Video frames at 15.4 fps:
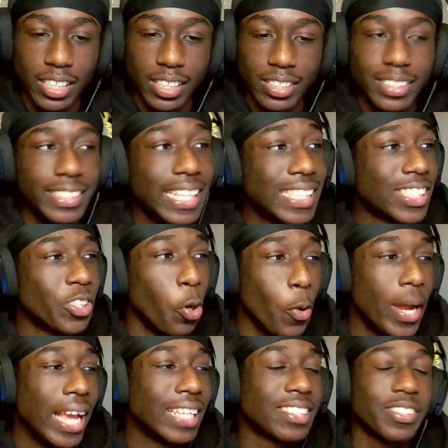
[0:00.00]
This song
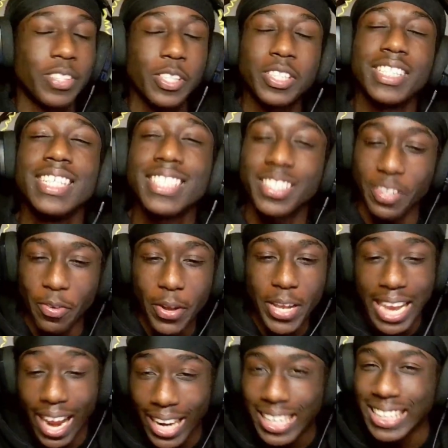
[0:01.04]
is this, this uh,
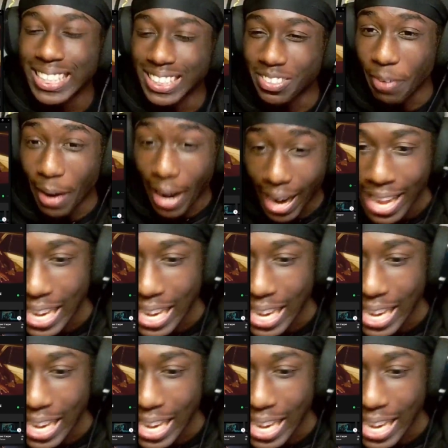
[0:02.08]
yeah. This is why,